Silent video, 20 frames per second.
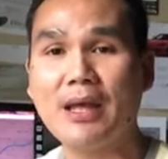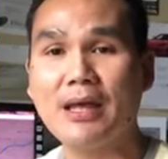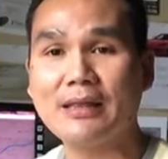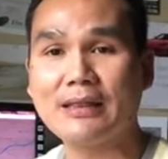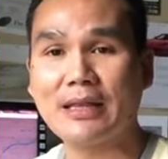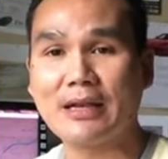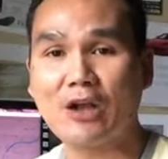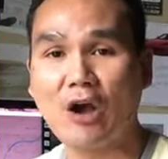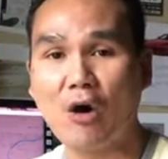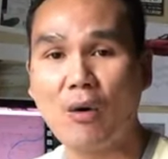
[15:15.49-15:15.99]

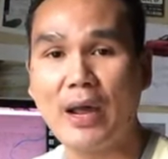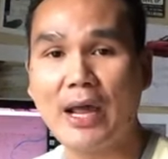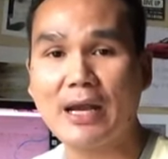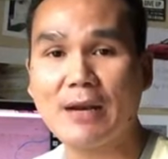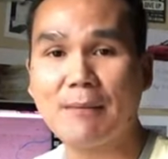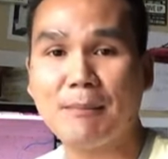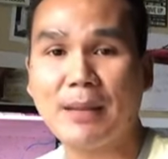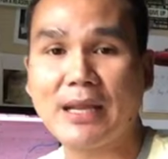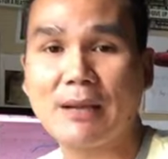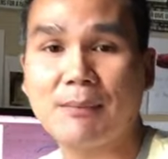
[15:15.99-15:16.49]
Then go ahead
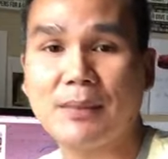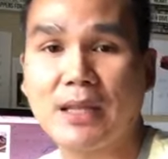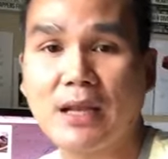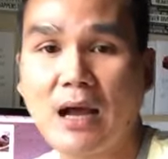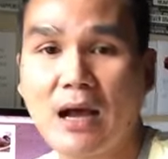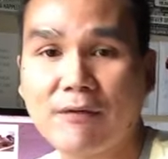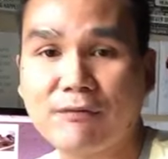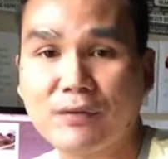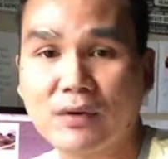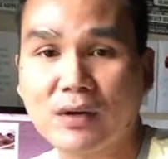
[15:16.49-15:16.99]
and make him the
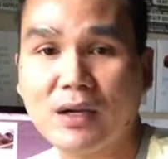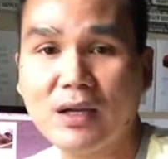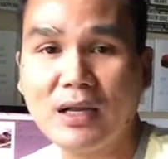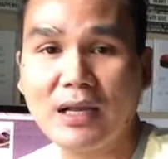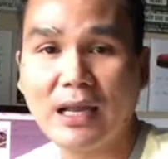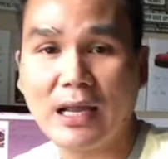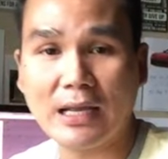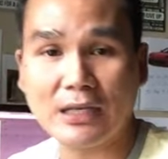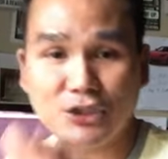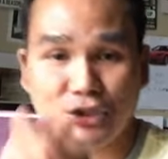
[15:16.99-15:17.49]
offer.
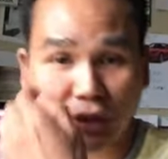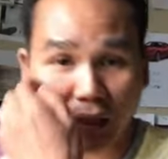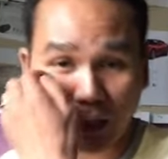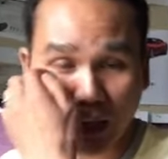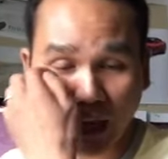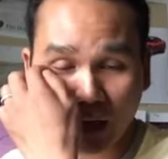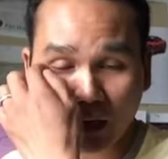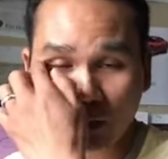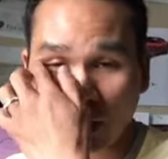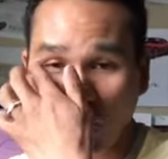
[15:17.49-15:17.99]
And Jin,
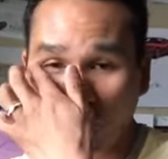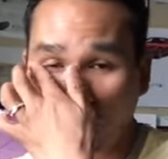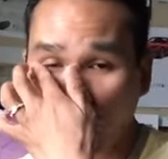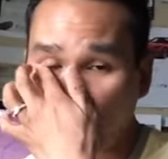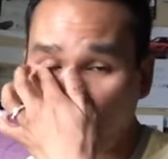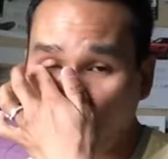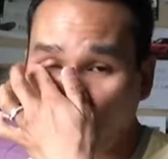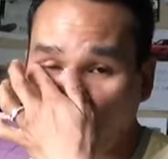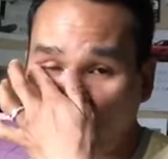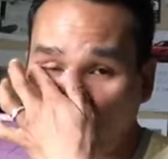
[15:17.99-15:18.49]
I don't know why
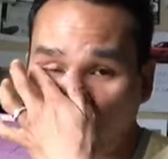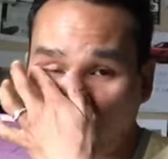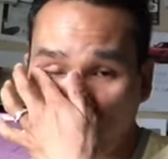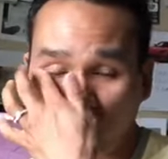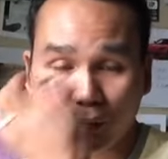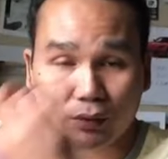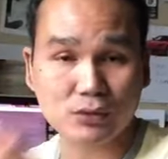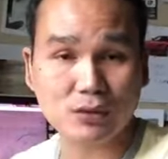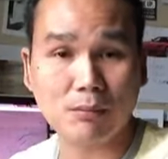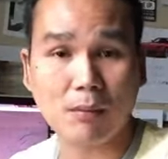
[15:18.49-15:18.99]
you want to wait
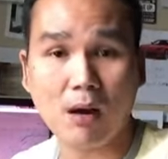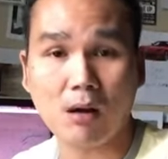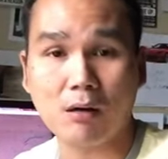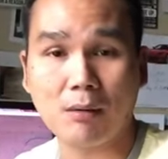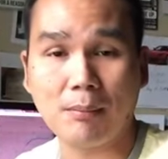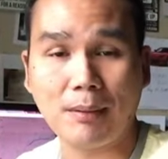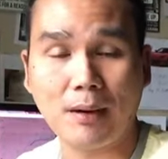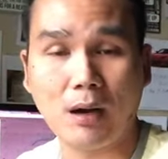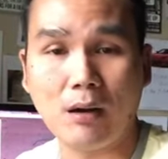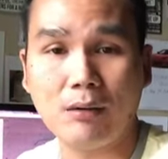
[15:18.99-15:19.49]
for tomorrow,
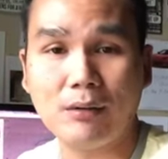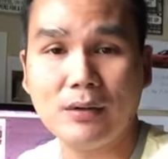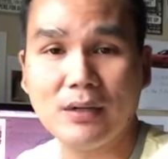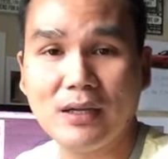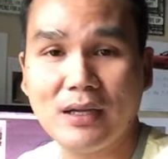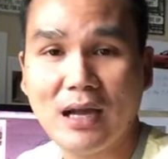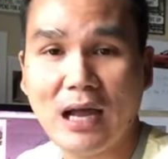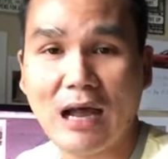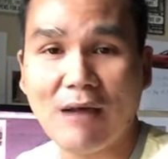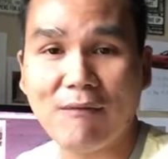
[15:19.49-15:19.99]
bro.
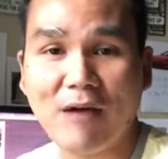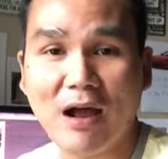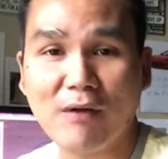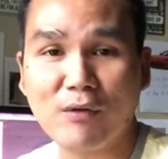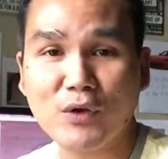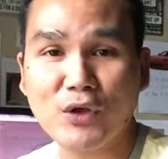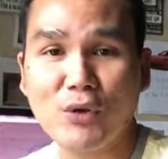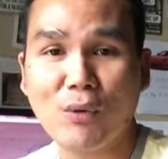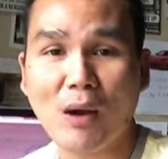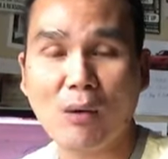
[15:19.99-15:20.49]
If I were
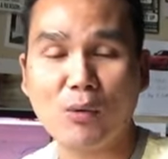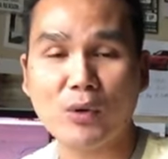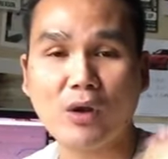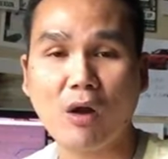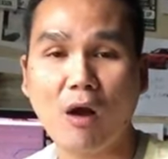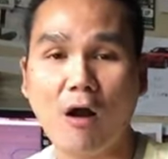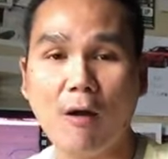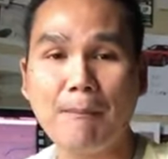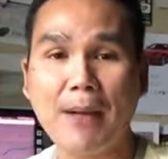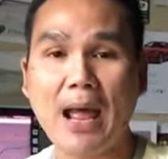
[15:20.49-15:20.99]
you, I would
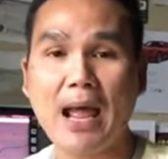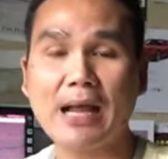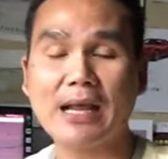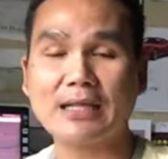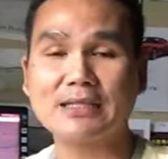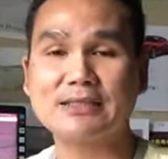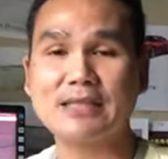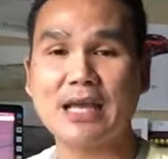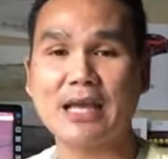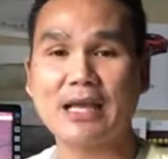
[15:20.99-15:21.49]
call back
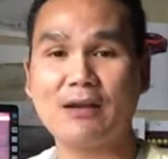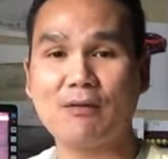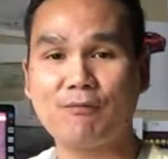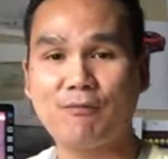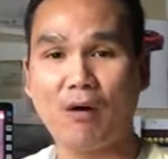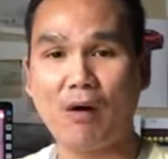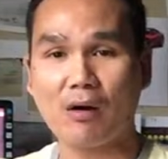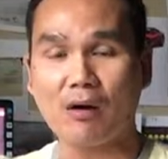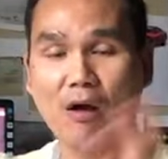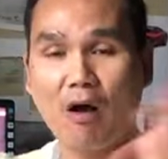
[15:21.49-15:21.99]
and say,
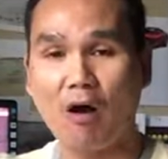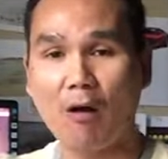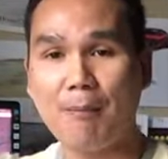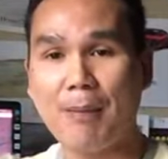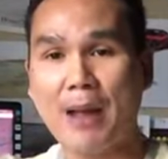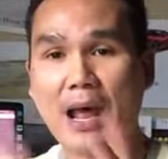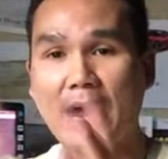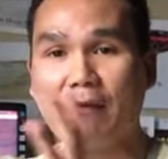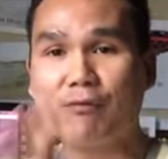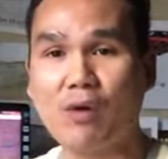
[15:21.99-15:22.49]
call
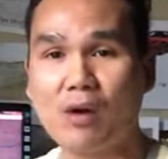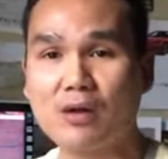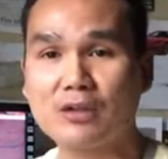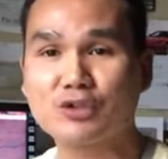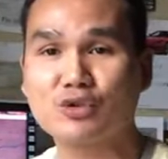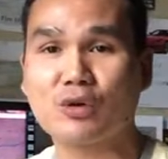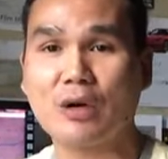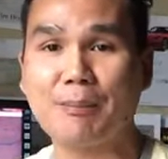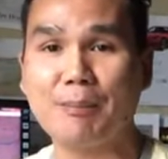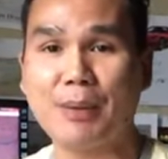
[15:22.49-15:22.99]
back, follow
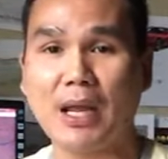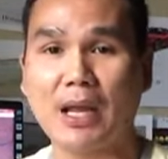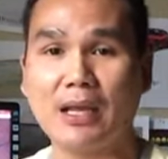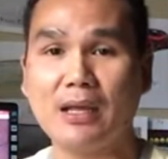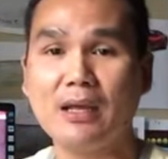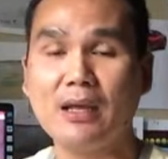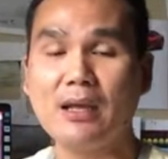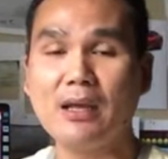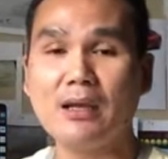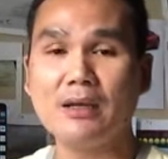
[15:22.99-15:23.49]
script.
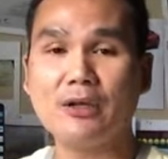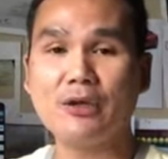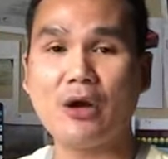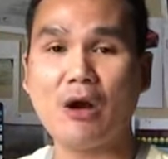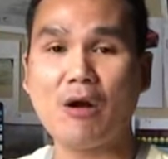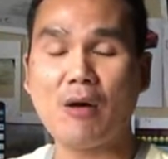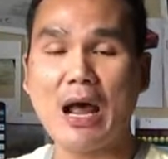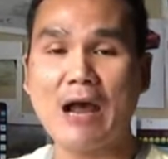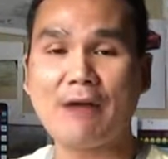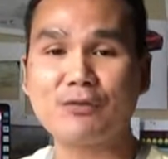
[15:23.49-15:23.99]
Hey, you
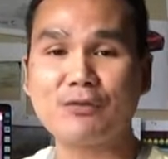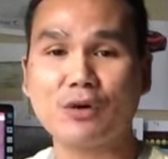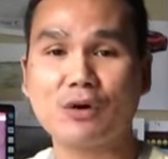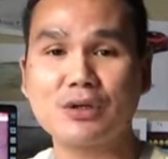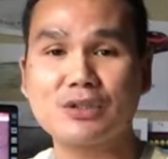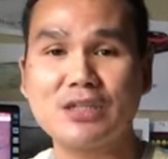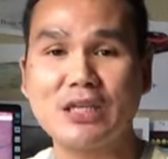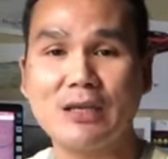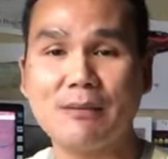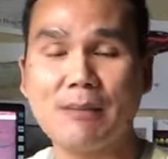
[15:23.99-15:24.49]
know, after our
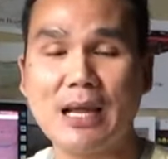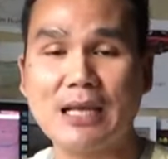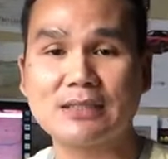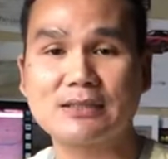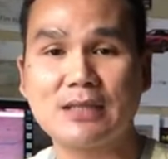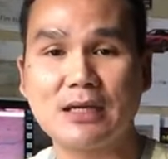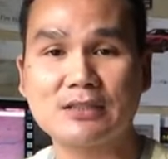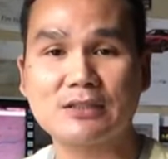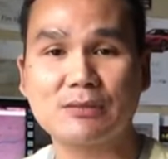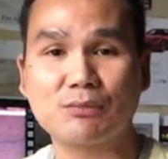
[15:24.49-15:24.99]
team has
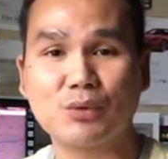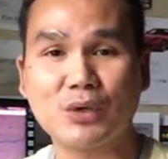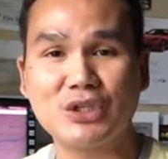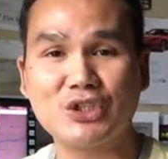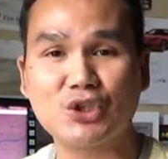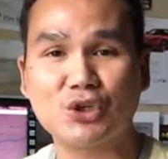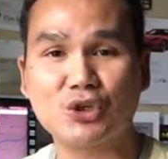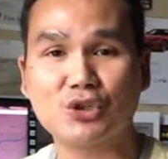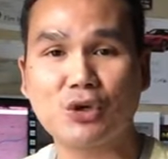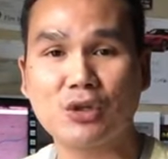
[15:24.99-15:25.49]
done some
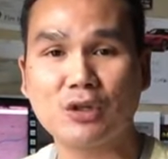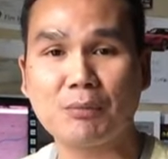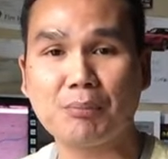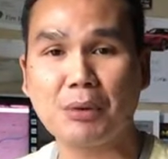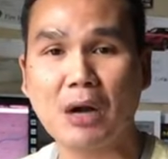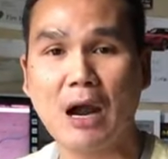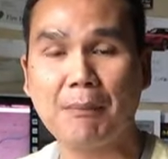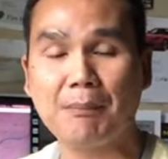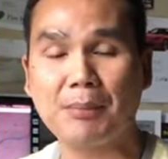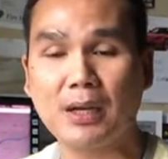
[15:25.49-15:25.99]
research on the
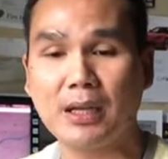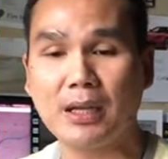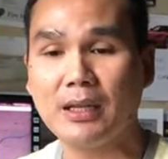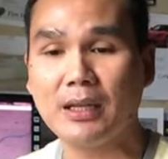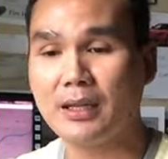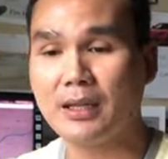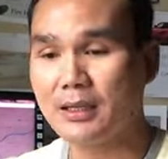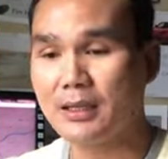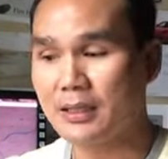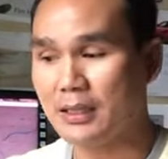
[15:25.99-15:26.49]

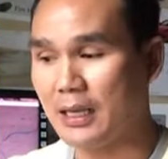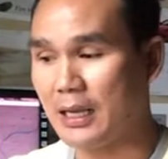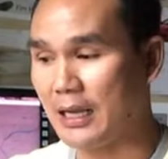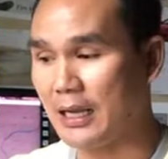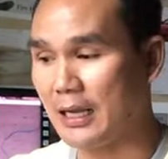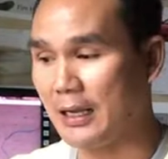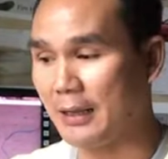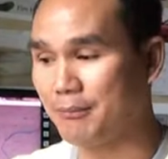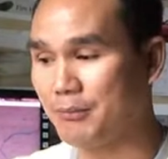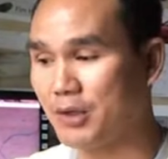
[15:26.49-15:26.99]
property,
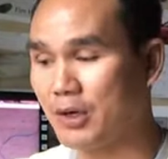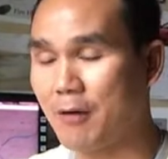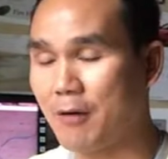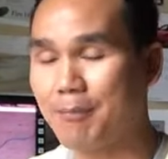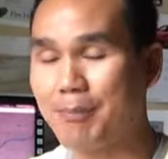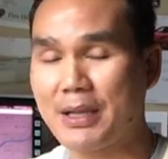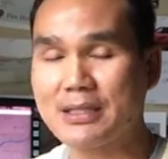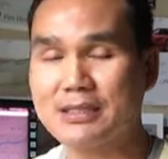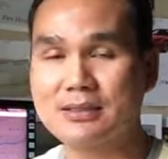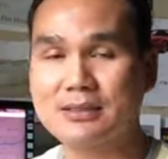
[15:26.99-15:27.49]
you know,
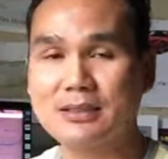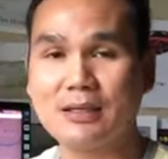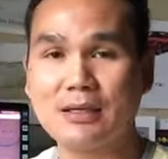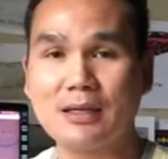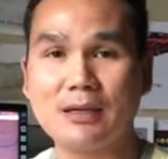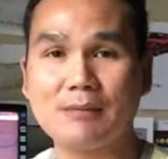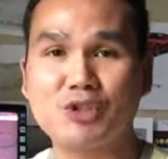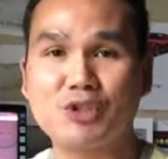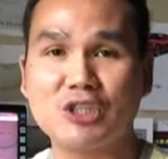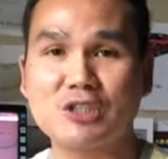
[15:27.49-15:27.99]

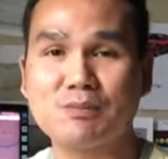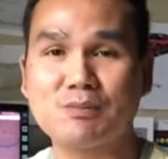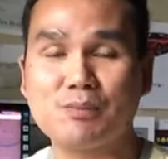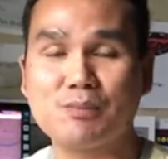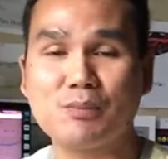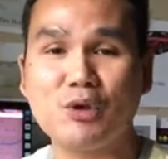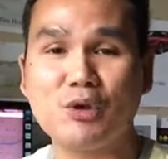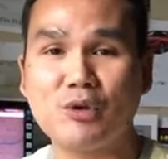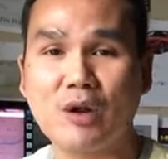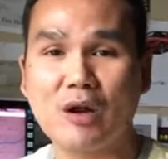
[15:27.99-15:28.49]

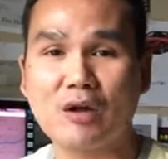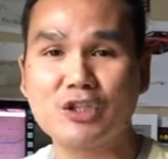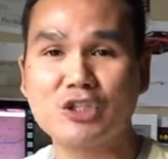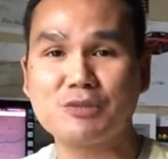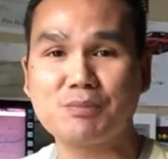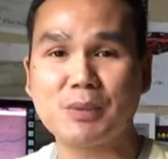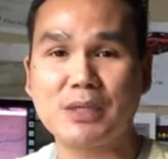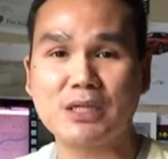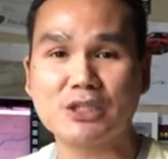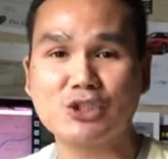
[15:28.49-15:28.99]

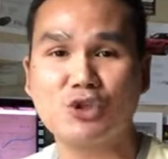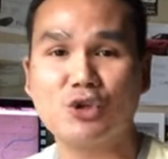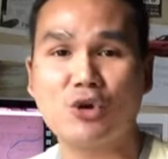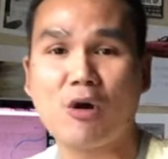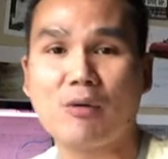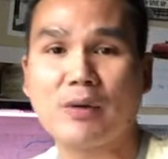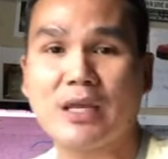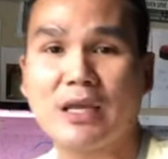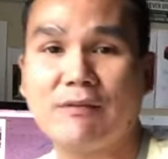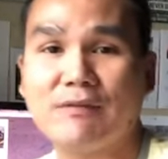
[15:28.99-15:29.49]
just because you
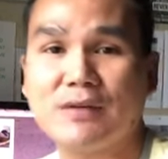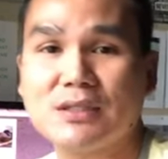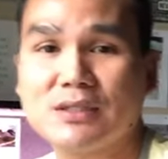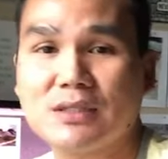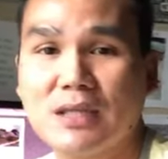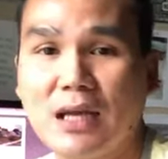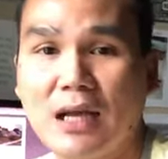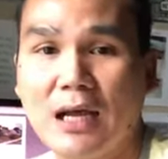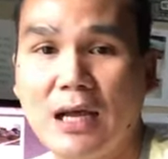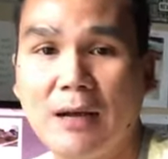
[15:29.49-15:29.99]
don't give us
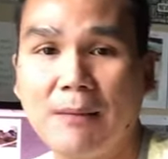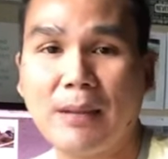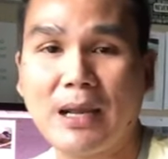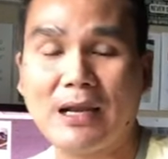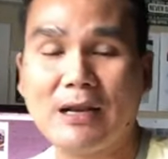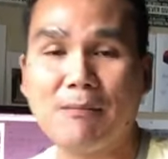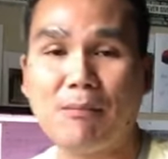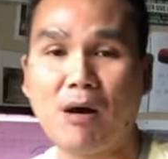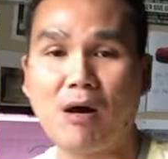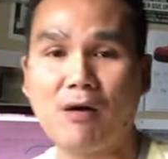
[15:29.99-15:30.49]

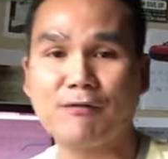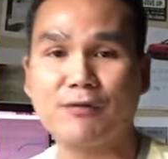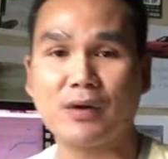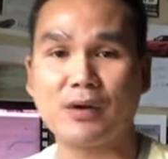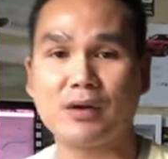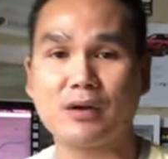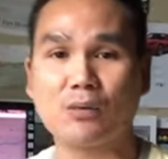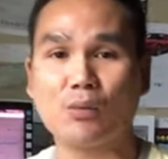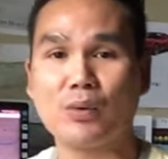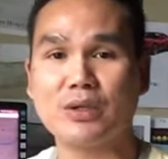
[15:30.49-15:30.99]
any ball
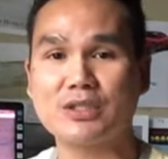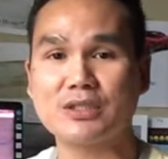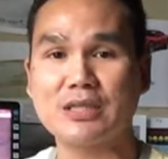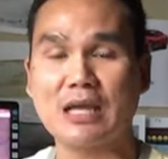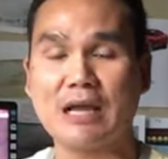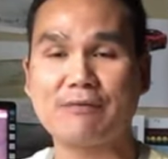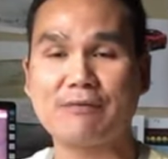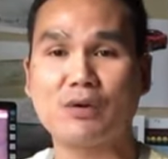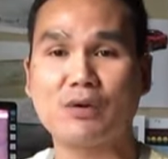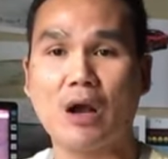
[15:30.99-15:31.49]
figure, we just
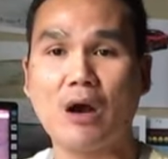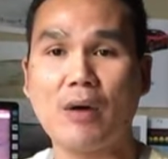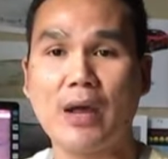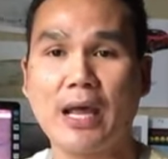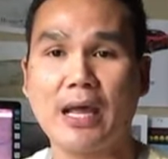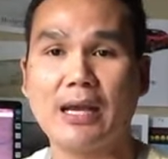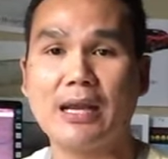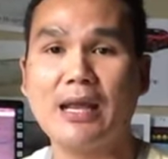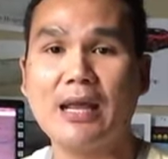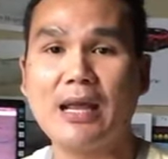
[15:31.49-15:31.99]
have to go
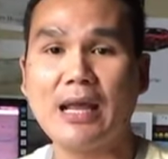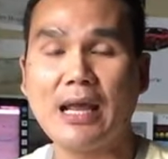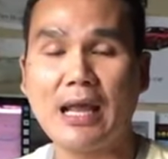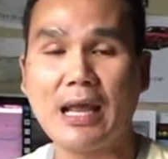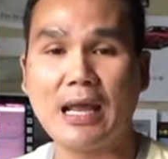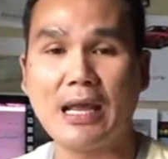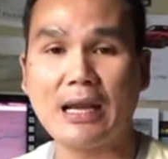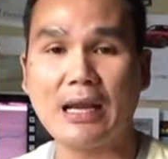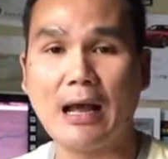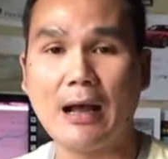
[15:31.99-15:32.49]
ahead
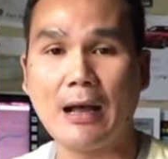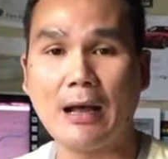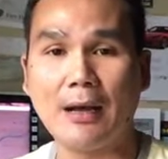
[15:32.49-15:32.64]
and